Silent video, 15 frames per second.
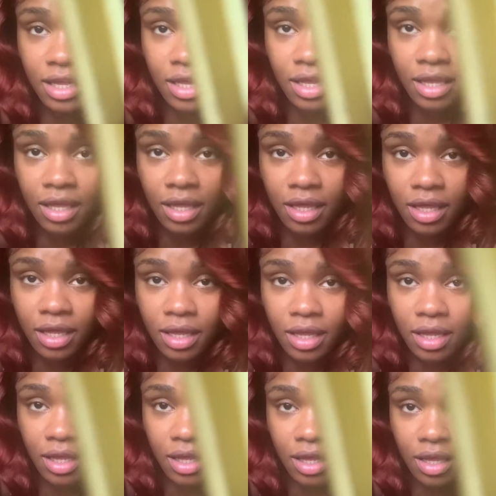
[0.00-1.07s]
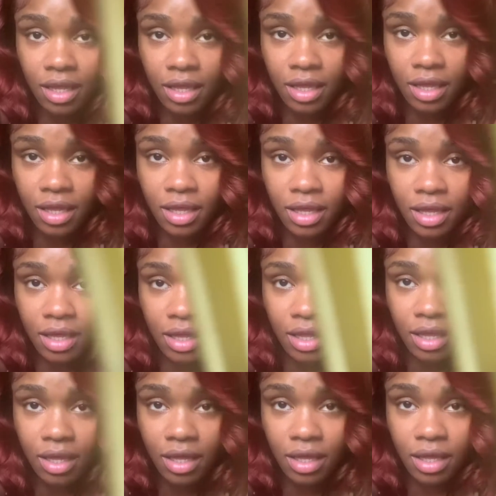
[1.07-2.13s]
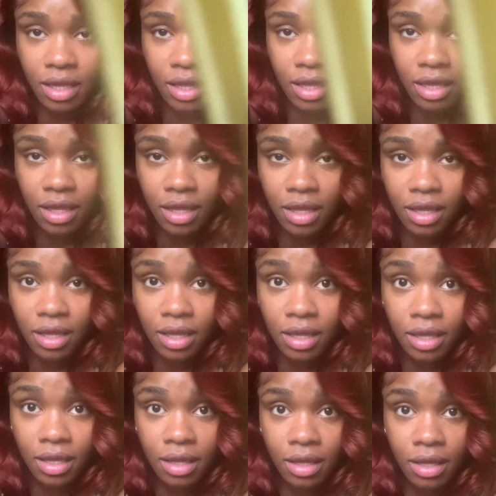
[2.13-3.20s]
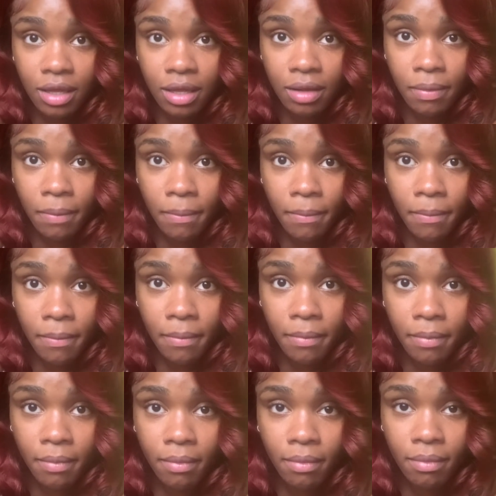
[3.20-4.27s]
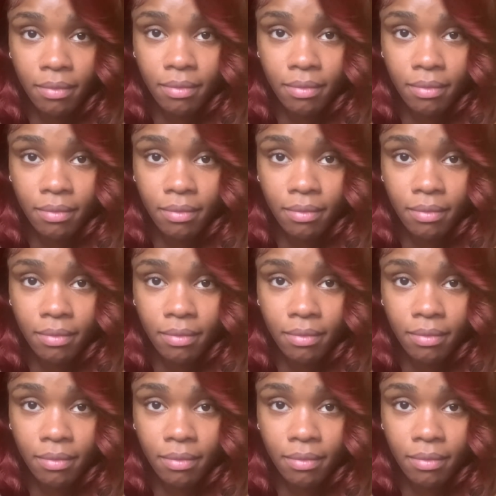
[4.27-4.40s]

(silence)